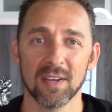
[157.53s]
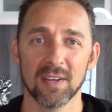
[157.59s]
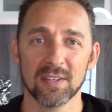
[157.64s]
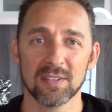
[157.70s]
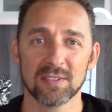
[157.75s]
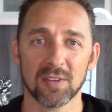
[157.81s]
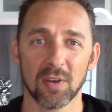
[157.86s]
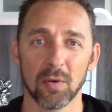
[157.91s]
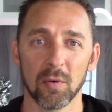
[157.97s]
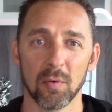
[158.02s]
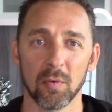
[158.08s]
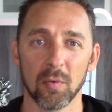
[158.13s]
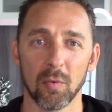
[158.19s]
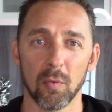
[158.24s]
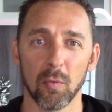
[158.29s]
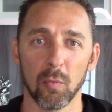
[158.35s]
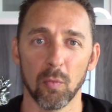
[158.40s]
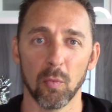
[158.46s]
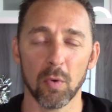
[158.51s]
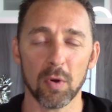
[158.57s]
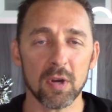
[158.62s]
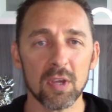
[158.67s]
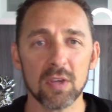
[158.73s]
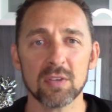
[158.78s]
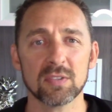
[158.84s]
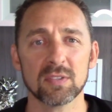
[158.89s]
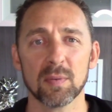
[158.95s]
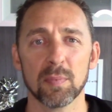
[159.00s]
So what are
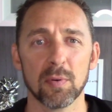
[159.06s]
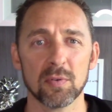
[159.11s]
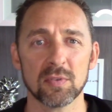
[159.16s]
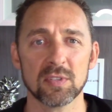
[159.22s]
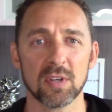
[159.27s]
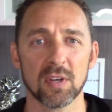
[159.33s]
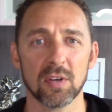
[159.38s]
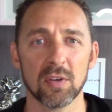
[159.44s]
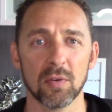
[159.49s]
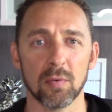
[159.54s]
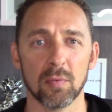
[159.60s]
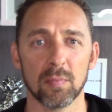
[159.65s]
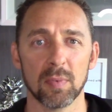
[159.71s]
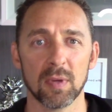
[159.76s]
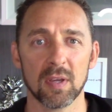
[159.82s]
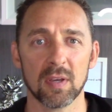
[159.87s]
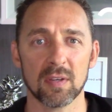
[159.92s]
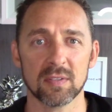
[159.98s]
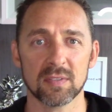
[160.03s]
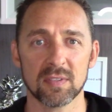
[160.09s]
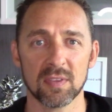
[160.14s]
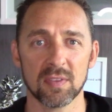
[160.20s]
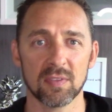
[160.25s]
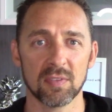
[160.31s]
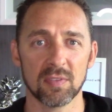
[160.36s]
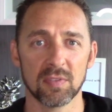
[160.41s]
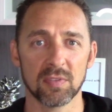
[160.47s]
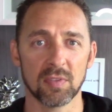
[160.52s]
you supposed to do? Because
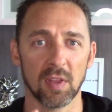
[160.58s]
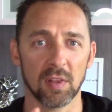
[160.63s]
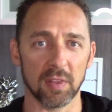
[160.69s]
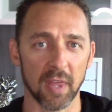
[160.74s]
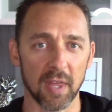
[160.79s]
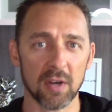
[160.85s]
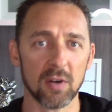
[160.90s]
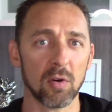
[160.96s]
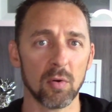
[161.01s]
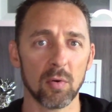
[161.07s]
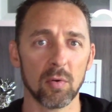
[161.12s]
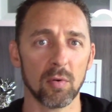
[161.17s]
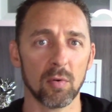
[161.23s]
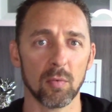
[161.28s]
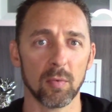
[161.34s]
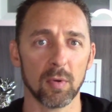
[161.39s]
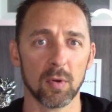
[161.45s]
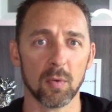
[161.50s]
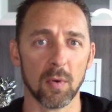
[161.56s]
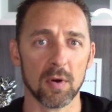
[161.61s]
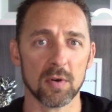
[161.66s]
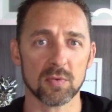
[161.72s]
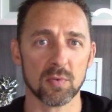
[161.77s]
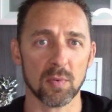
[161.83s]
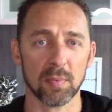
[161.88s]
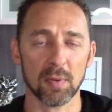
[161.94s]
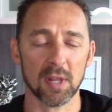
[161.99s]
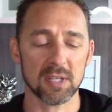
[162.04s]
the lender requires
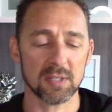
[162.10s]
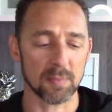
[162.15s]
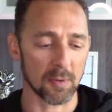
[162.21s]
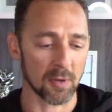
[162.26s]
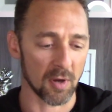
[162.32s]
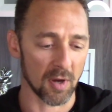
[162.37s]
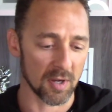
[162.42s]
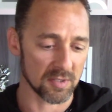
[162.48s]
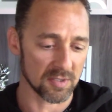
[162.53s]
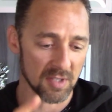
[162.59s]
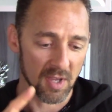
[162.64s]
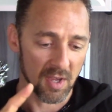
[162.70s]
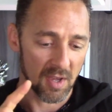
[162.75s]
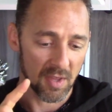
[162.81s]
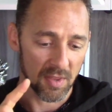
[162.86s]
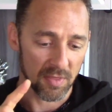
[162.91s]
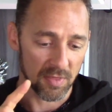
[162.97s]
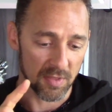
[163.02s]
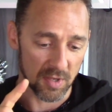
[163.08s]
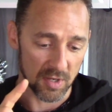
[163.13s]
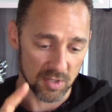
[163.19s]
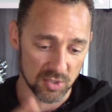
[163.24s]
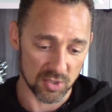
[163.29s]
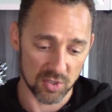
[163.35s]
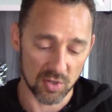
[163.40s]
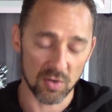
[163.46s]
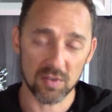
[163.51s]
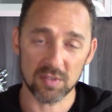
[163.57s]
replacement costs. The
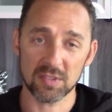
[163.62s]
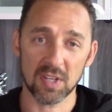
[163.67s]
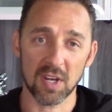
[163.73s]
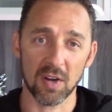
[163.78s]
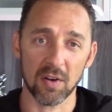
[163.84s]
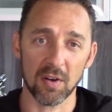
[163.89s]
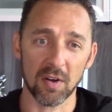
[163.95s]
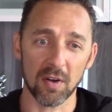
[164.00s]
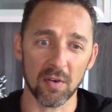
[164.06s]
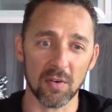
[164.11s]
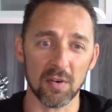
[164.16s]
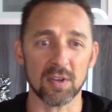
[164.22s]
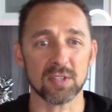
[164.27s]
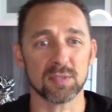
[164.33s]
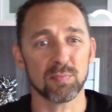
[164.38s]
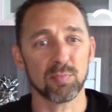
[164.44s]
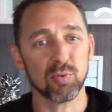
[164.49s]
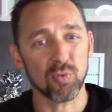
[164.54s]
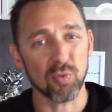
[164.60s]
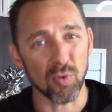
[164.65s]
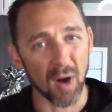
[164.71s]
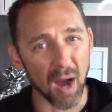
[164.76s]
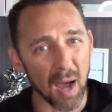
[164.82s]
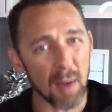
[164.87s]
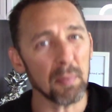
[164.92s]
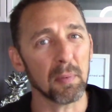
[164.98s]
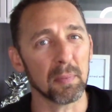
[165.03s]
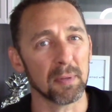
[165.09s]
insurance carrier is
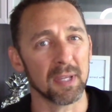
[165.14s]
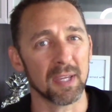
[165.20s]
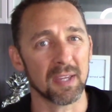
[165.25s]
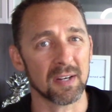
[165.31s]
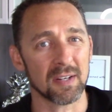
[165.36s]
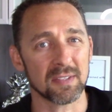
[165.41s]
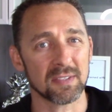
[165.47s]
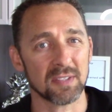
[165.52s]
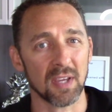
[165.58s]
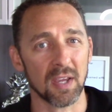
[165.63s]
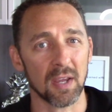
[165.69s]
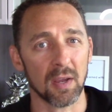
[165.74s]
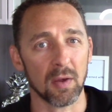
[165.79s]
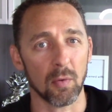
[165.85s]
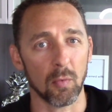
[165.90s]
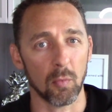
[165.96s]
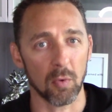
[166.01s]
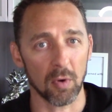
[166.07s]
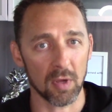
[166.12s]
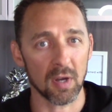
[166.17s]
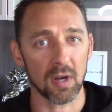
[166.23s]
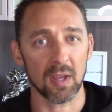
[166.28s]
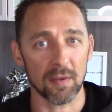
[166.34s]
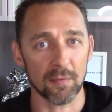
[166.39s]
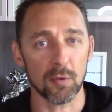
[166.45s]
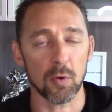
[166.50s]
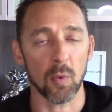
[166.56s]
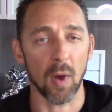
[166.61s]
probably going to say, we're going to
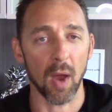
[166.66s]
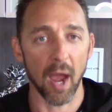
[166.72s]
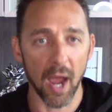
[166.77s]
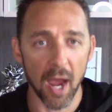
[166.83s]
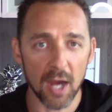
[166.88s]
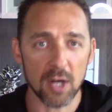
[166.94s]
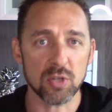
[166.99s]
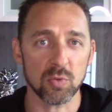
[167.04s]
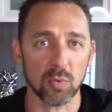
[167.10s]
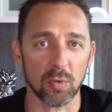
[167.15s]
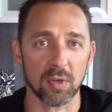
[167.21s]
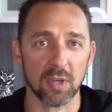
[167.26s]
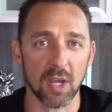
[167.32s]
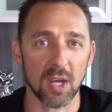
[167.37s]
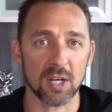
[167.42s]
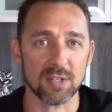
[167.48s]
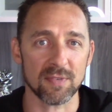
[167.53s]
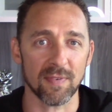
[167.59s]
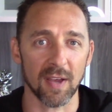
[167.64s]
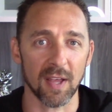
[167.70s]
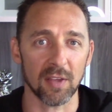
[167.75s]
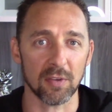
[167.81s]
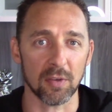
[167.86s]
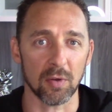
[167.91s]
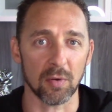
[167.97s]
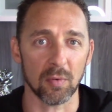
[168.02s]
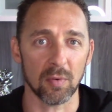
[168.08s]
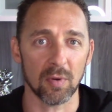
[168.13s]
give you actual cash
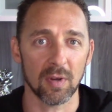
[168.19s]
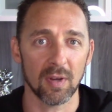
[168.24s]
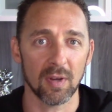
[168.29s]
value.